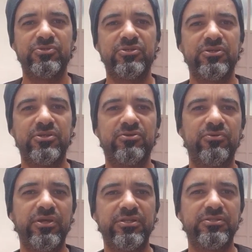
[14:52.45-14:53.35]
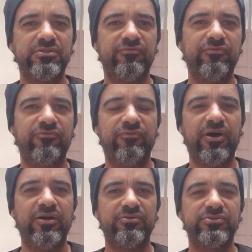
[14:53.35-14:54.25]
it creates different
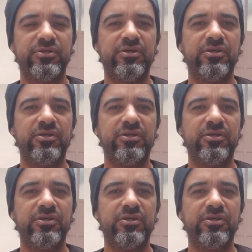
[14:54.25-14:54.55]
files.